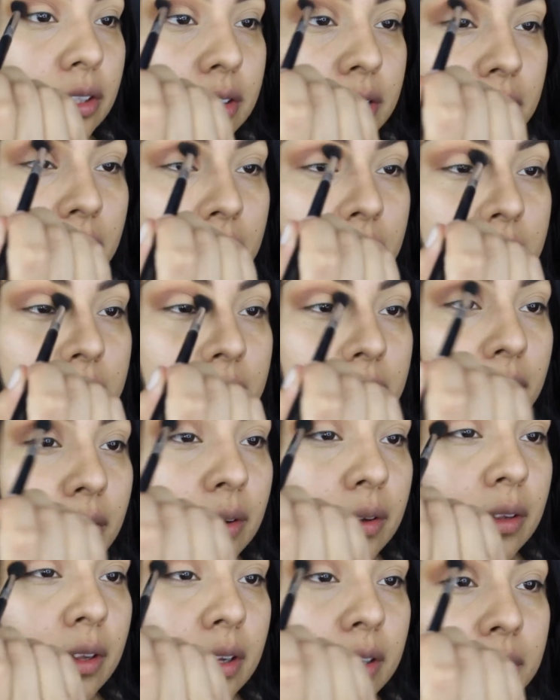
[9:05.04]
just like to
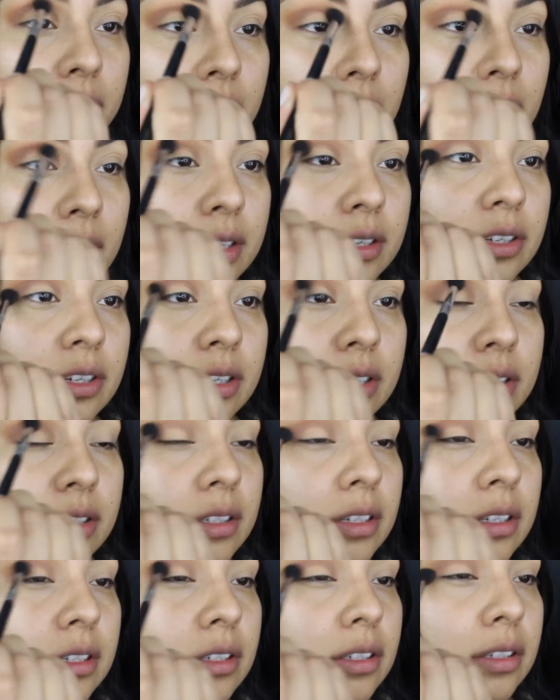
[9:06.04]
go along the
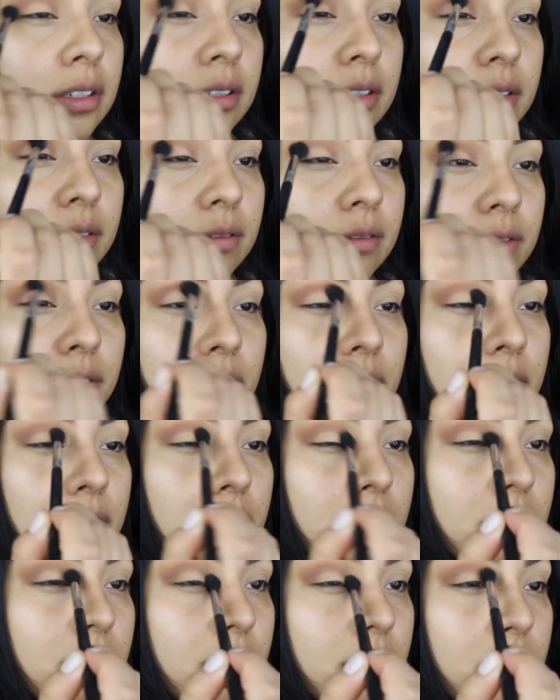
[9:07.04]
edges just to
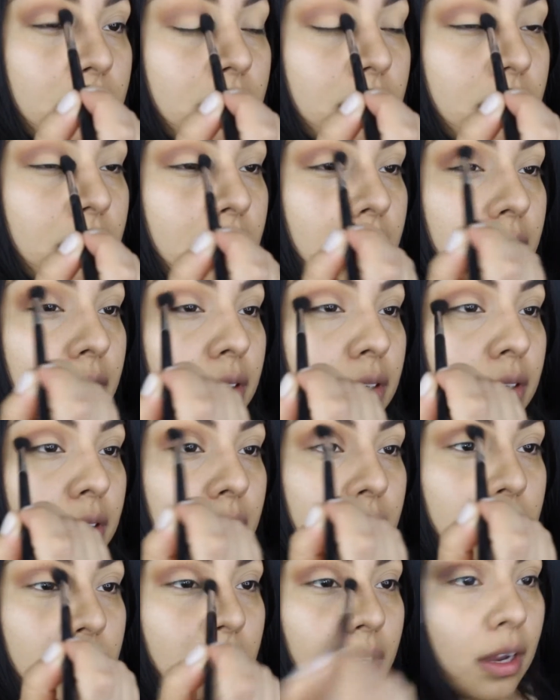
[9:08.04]
diffuse.
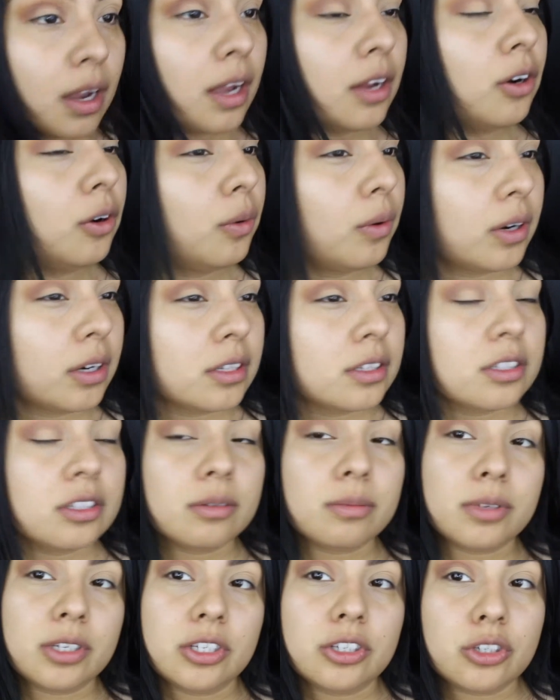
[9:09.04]
I don't want it
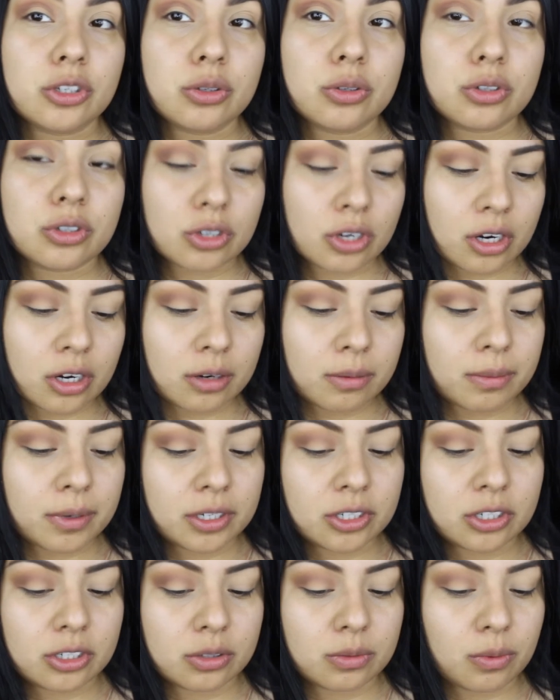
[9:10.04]
to be too sharp,
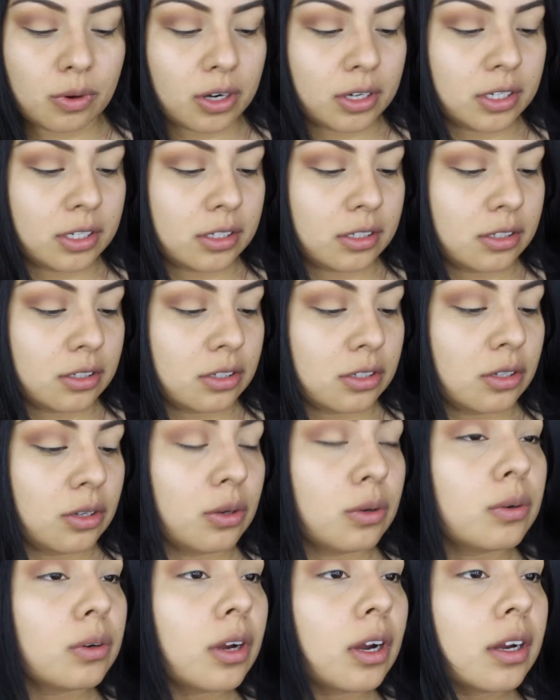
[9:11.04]
I just want it
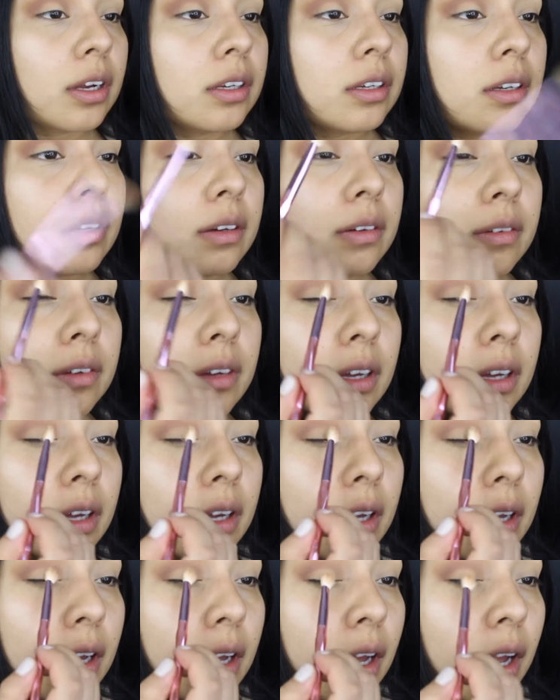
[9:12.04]
to kind of
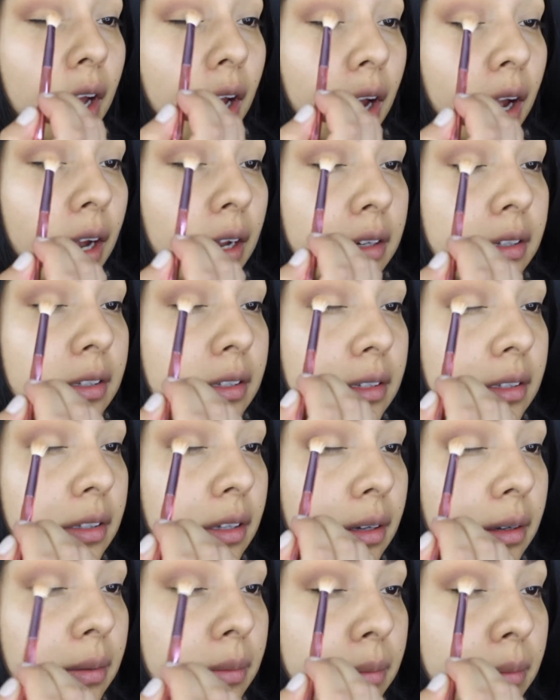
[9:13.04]
add
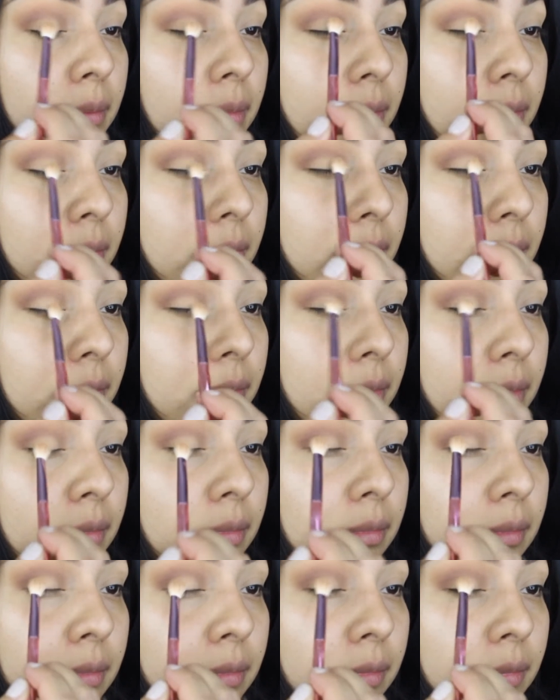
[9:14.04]
some
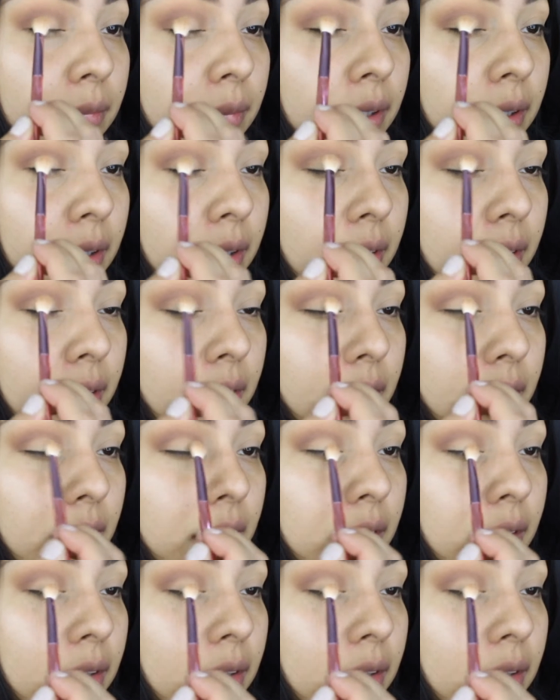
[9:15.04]
lid.